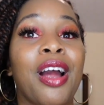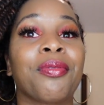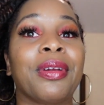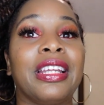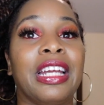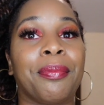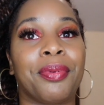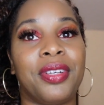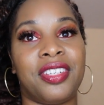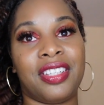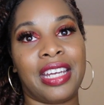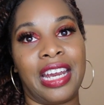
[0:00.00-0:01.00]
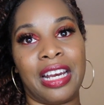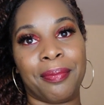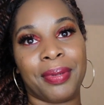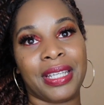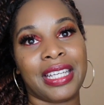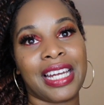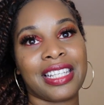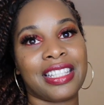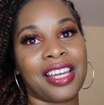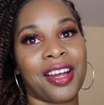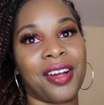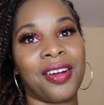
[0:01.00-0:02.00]
really appreciate it. But yes,
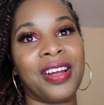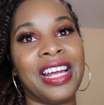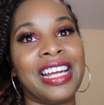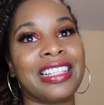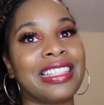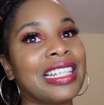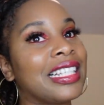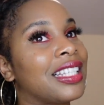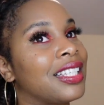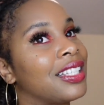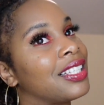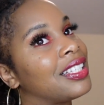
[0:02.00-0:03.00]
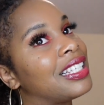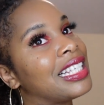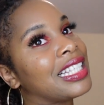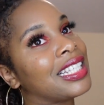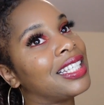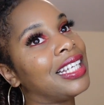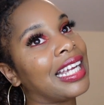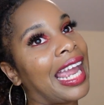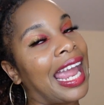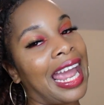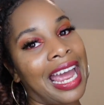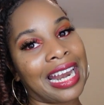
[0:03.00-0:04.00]
y'all, just look
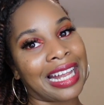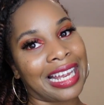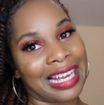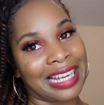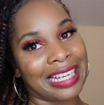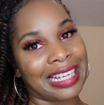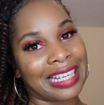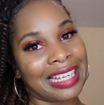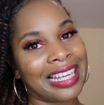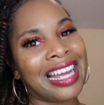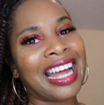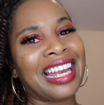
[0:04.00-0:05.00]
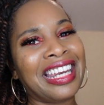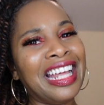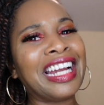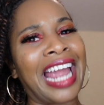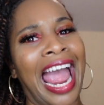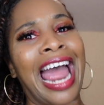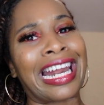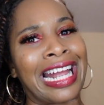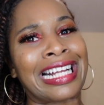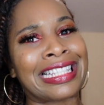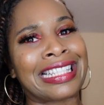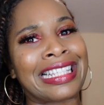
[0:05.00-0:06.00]
at it. Look at
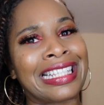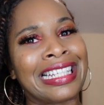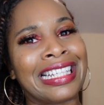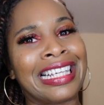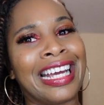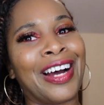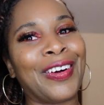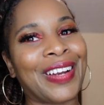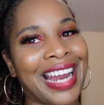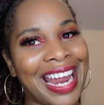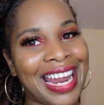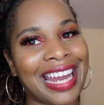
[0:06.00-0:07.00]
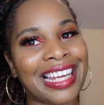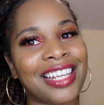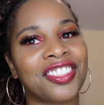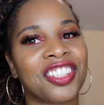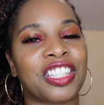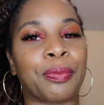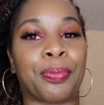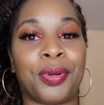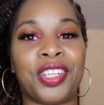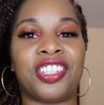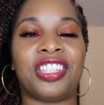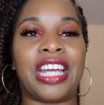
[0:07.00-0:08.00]
it. Okay, and let's just
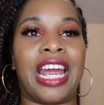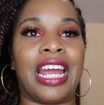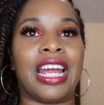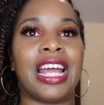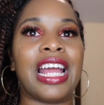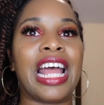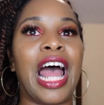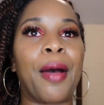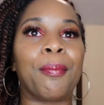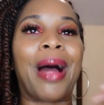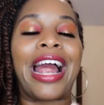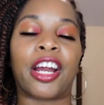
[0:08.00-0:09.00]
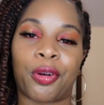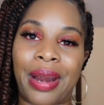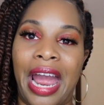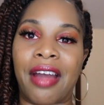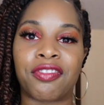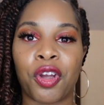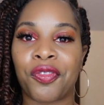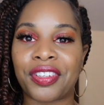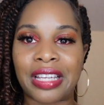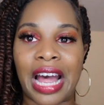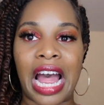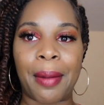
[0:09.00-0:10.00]
appreciate my craft over
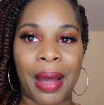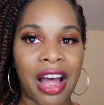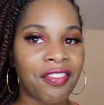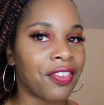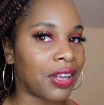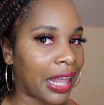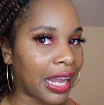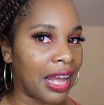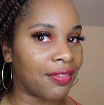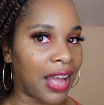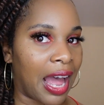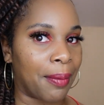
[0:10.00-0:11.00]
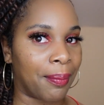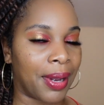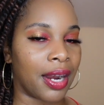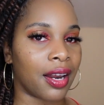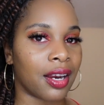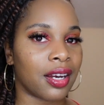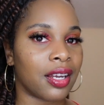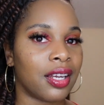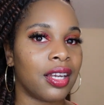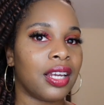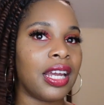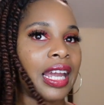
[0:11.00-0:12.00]
time. I feel like I've gotten better.
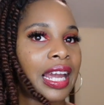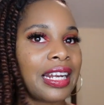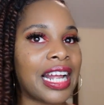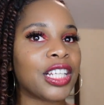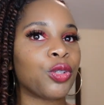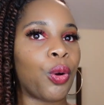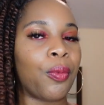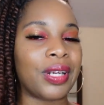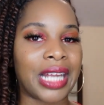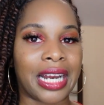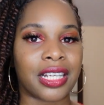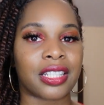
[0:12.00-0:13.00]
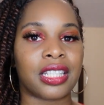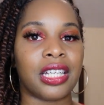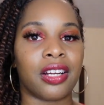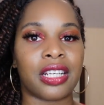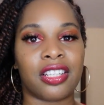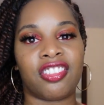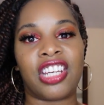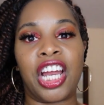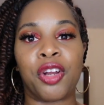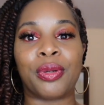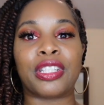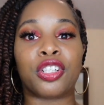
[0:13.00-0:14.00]
And that's what we like to see on this
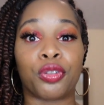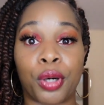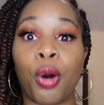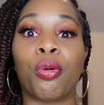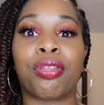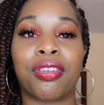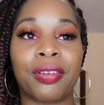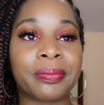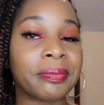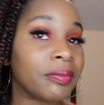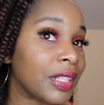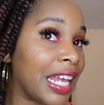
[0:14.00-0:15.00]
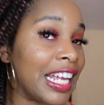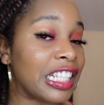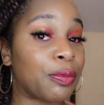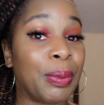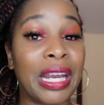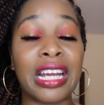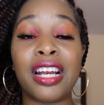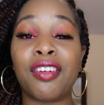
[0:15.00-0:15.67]
channel, is growth. And speaking